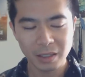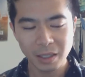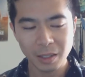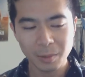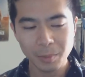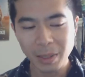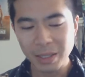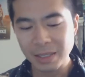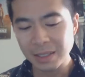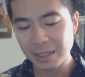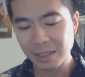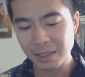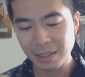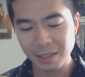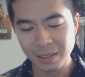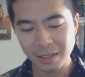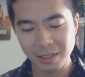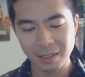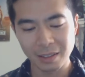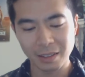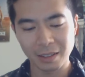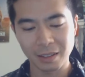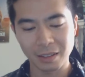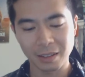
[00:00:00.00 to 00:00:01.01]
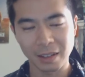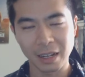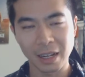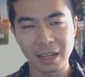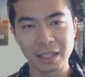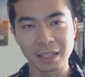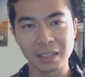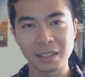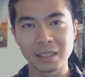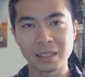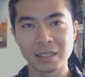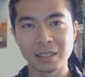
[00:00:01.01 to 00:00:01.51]
yeah, basically,
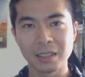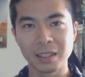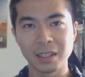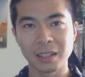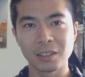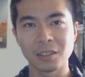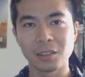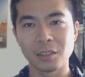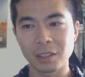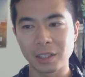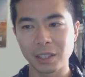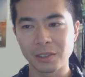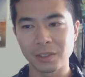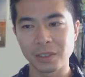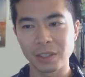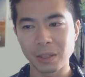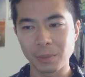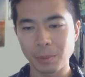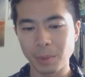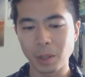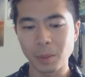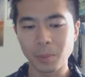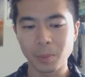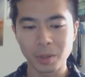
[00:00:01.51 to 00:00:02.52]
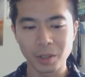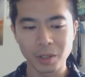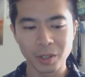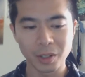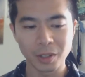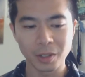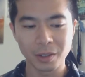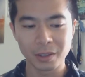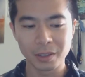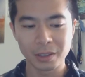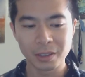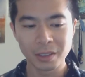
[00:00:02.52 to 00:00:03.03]
Anakin had not given up hope on
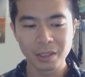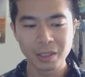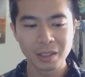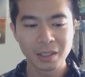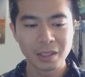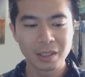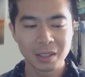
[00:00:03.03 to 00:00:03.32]
her, and